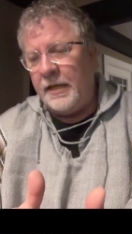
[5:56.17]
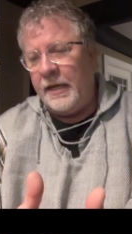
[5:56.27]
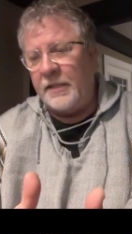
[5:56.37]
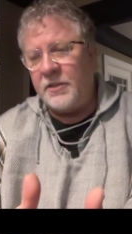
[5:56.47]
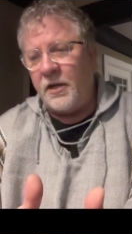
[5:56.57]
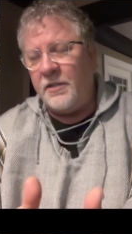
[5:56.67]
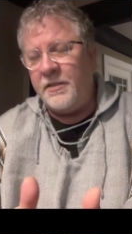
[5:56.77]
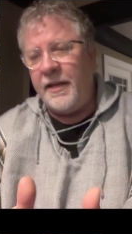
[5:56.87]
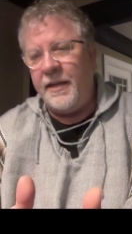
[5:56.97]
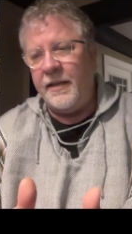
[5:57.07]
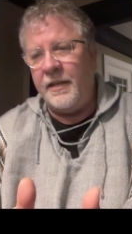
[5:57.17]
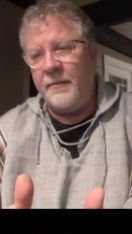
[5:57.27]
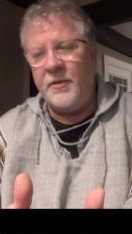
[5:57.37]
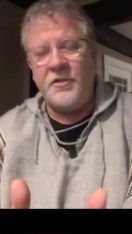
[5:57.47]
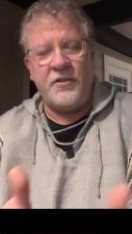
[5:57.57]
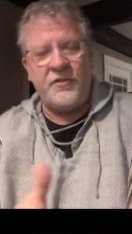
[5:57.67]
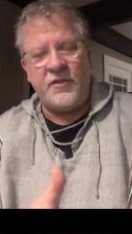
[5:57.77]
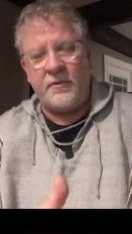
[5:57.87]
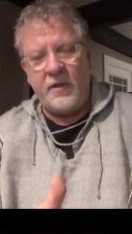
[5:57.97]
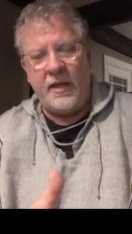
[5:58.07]
And I started taking images
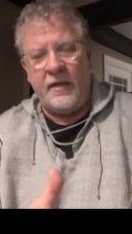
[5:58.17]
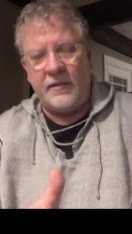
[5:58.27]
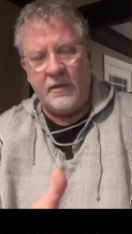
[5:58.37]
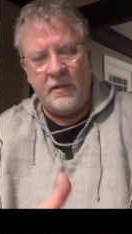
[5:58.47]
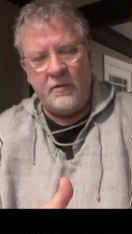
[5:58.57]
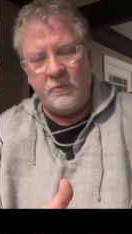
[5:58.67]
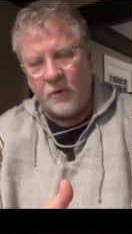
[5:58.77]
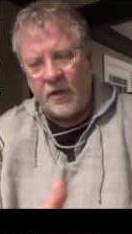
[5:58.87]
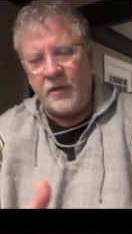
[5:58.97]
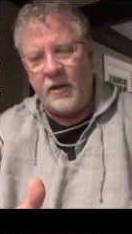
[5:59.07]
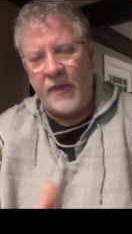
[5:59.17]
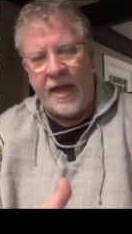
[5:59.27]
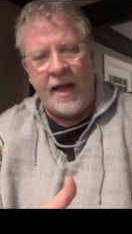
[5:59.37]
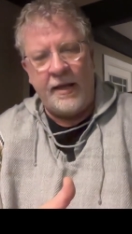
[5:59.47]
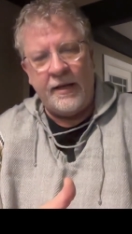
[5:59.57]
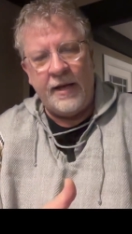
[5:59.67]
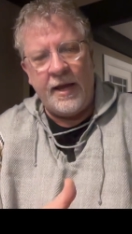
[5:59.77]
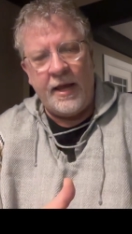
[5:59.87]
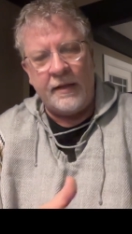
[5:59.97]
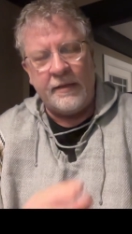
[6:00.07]
and and working on that,
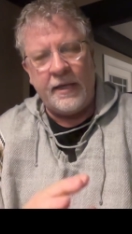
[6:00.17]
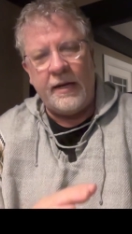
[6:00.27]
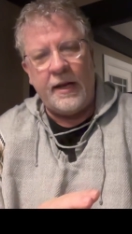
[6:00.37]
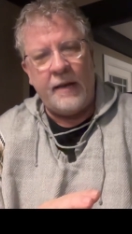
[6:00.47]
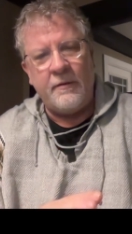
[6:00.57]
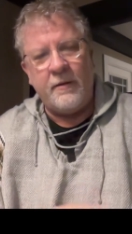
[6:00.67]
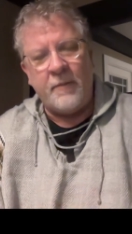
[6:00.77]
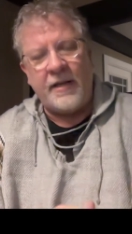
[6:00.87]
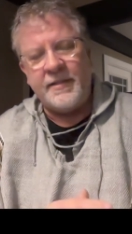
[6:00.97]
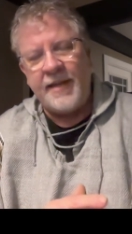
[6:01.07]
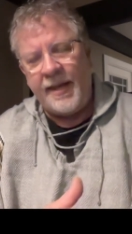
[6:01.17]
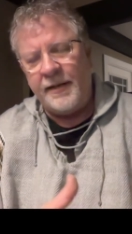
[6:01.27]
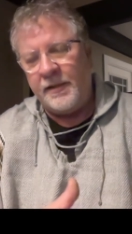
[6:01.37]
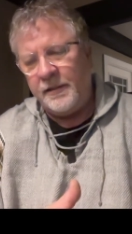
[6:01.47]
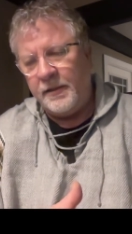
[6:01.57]
and and, and my data